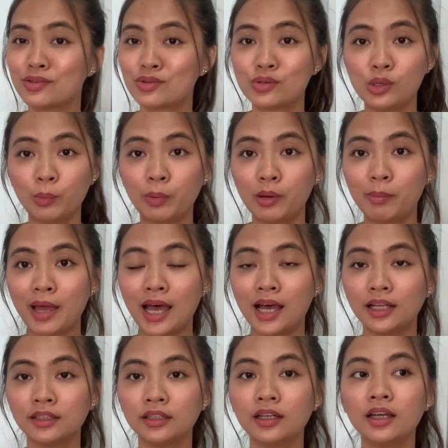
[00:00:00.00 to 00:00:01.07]
super
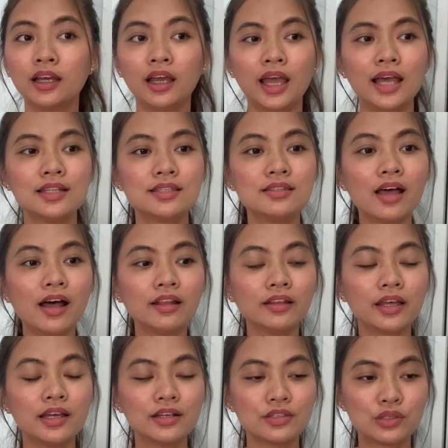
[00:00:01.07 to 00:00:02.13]
bad. It's
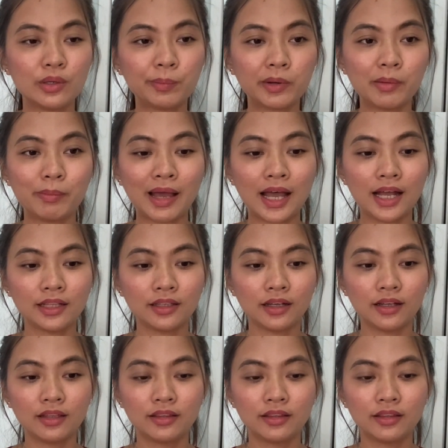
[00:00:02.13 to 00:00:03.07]
not like super bad